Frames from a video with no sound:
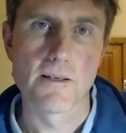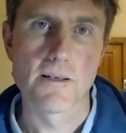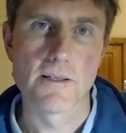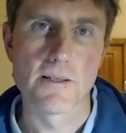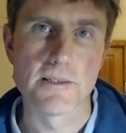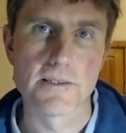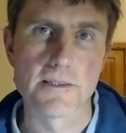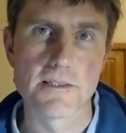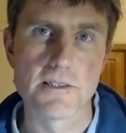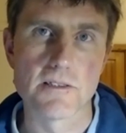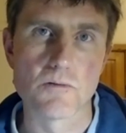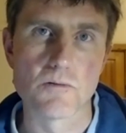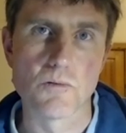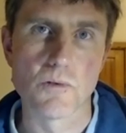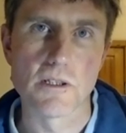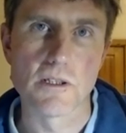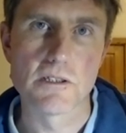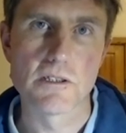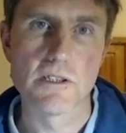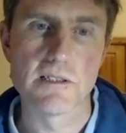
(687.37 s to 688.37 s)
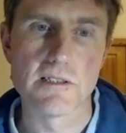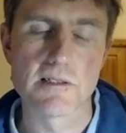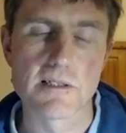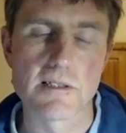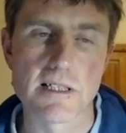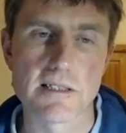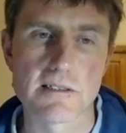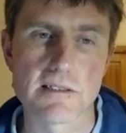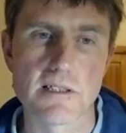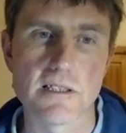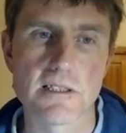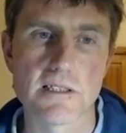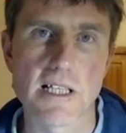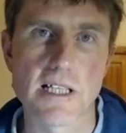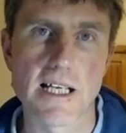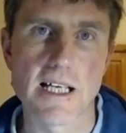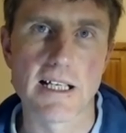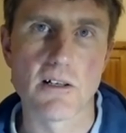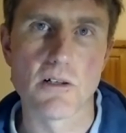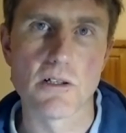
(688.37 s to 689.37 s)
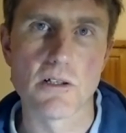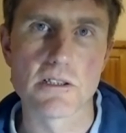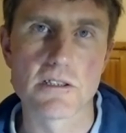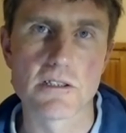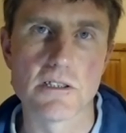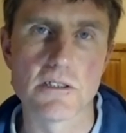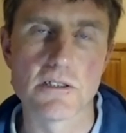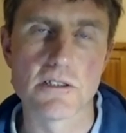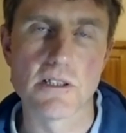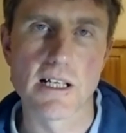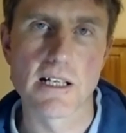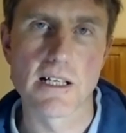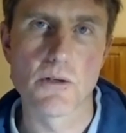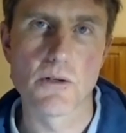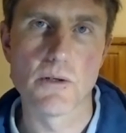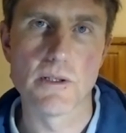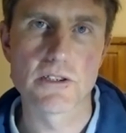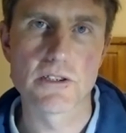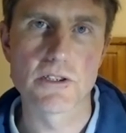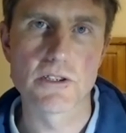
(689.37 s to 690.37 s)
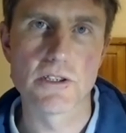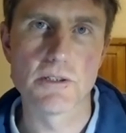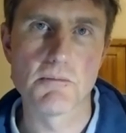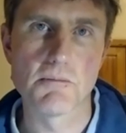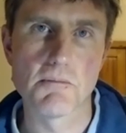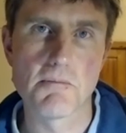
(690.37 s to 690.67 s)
And this is what Jesus has to say in answer to that question.